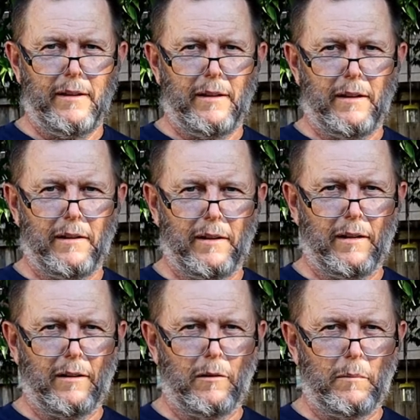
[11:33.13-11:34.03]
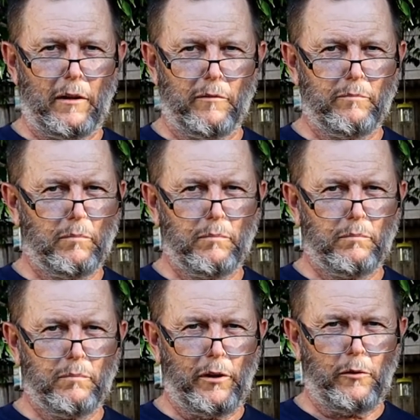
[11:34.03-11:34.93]
I'm
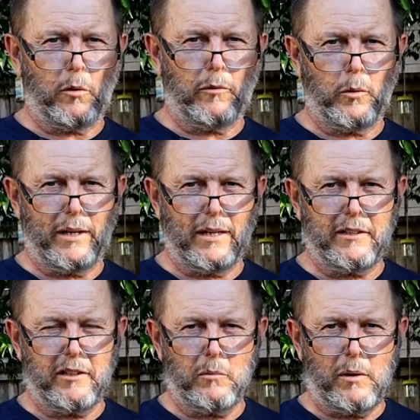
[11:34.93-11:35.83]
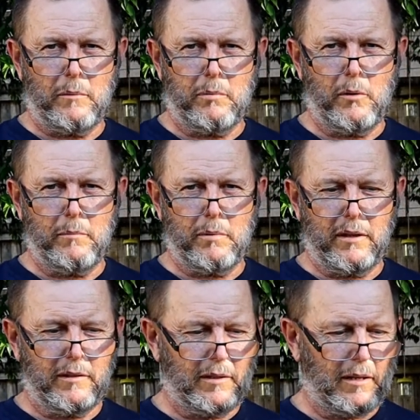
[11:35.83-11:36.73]
pretty sure I've already linked it at one point,
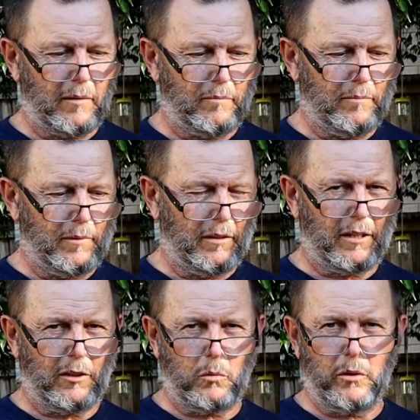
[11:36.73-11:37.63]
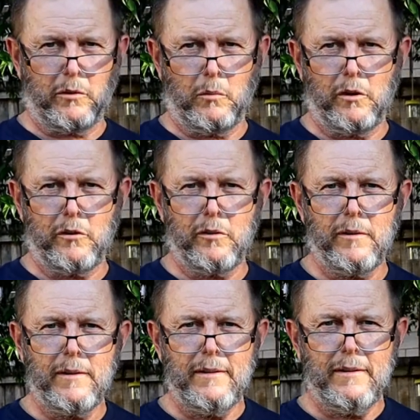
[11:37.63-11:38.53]
but I think it's worth a watch.
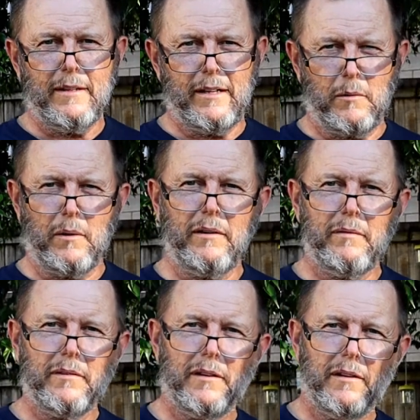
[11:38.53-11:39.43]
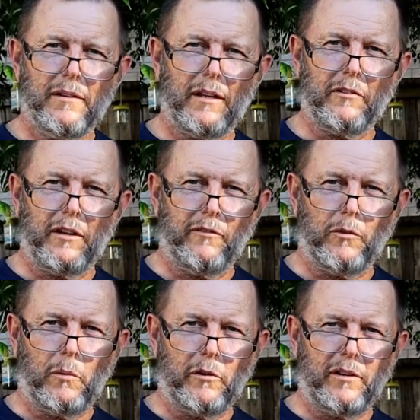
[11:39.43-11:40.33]
Anyway, thanks again
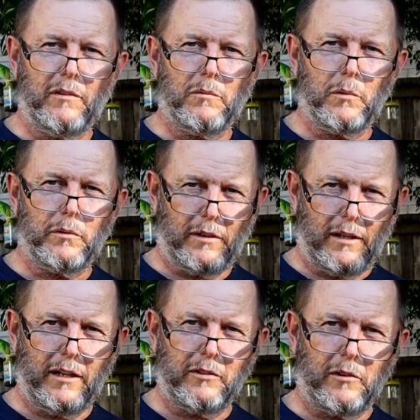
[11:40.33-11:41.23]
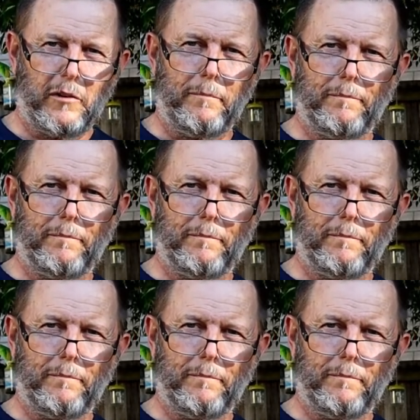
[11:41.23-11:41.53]
for watching. I'll see you next time.